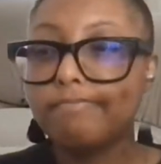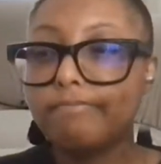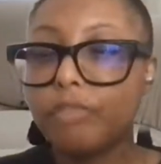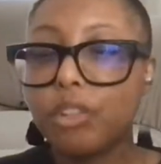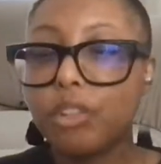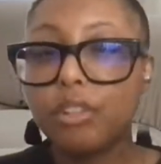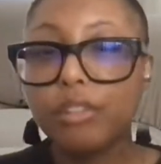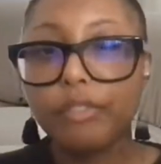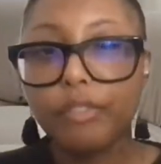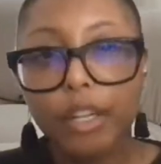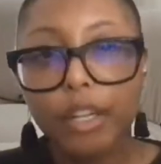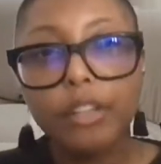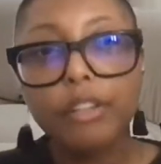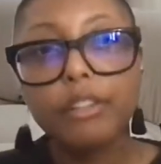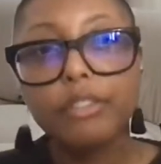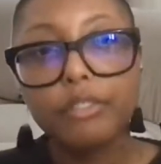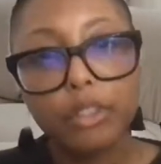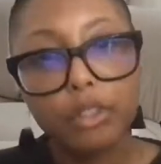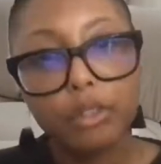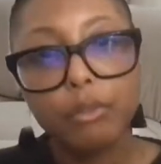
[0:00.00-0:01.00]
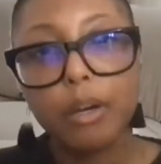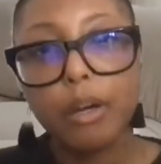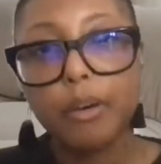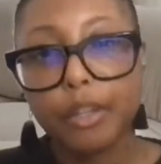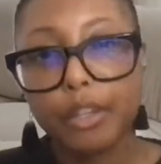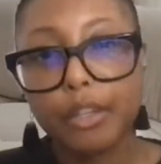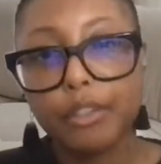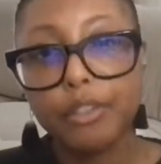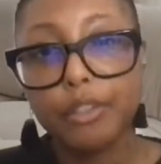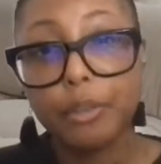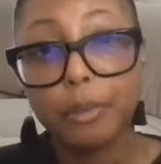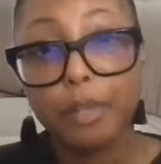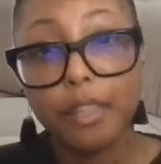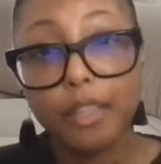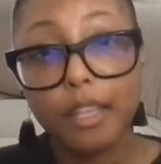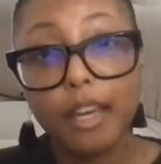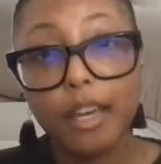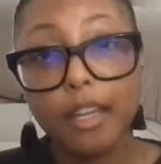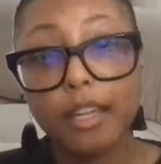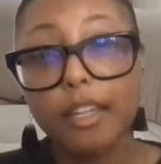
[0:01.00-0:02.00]
there are very few out here doing
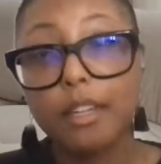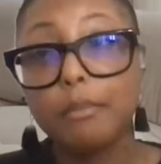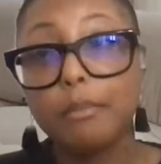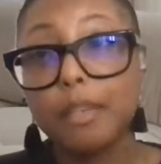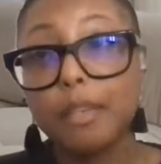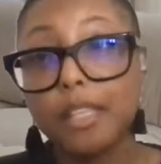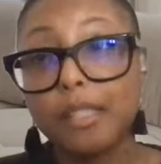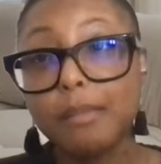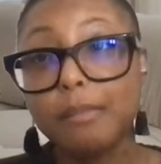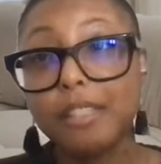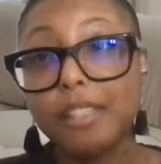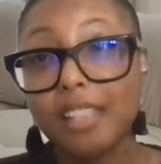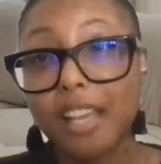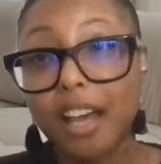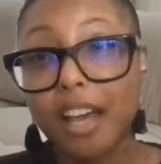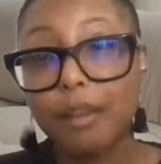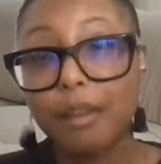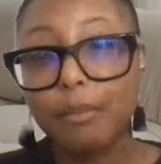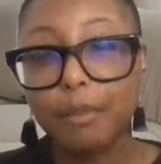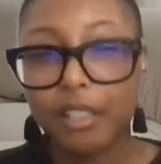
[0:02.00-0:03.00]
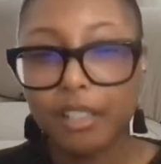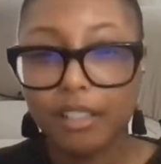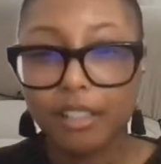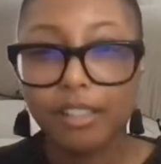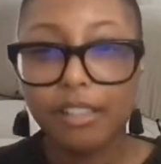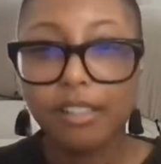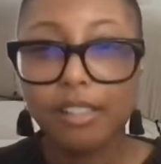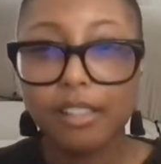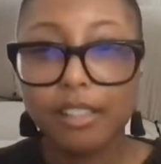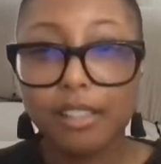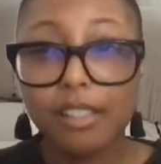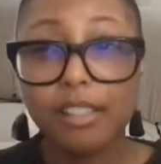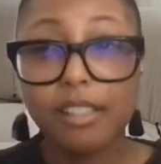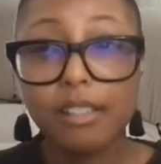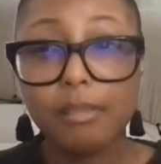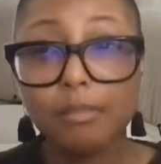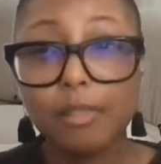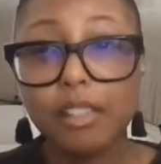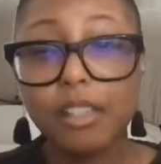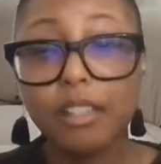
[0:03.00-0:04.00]
that, and it makes me sad because it
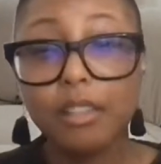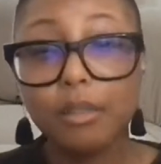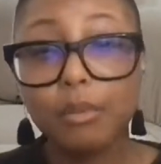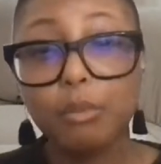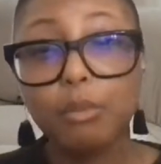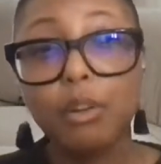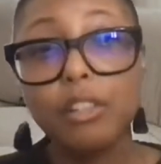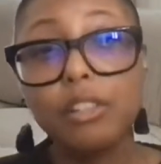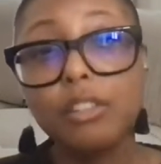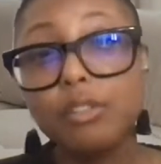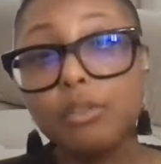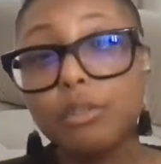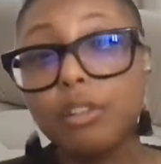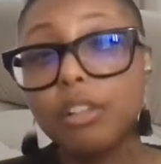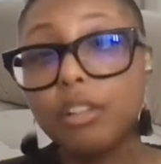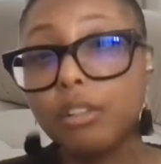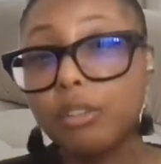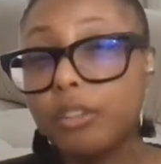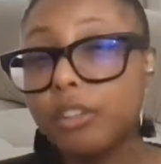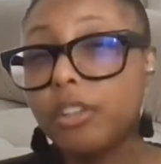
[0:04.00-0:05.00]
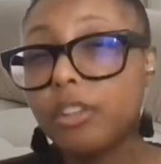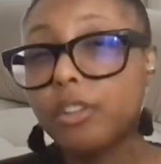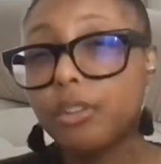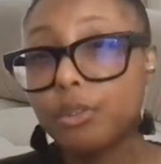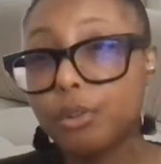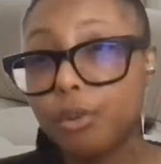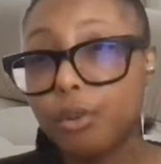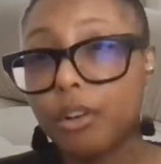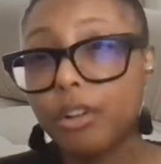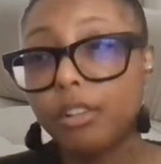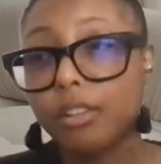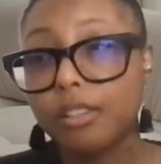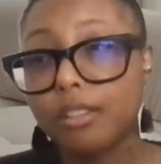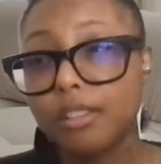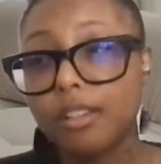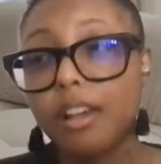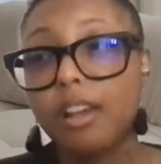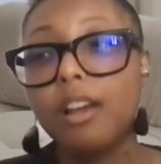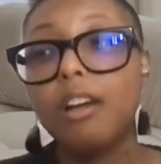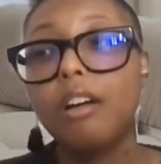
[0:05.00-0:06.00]
seems like the ones who are closing their doors
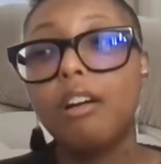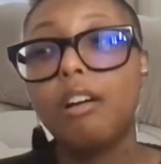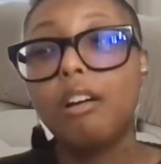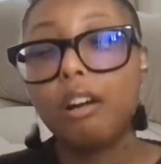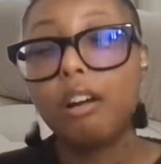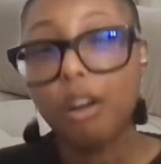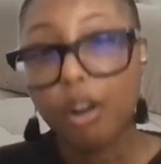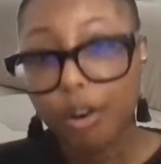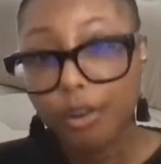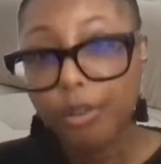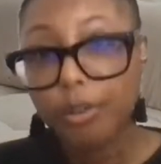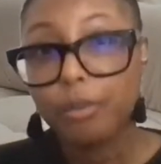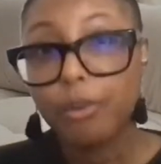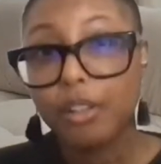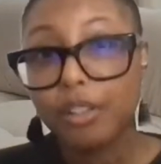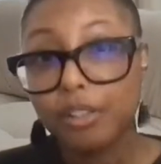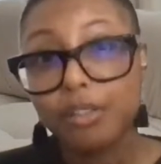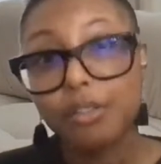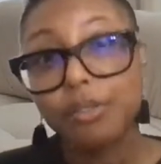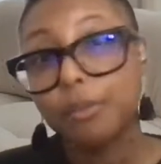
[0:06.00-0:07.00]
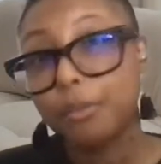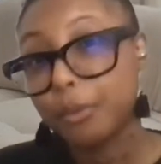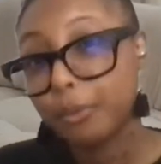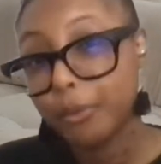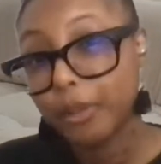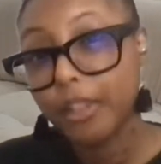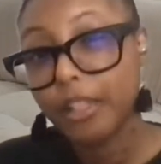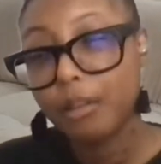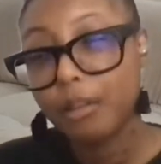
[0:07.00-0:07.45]
are the ones who are really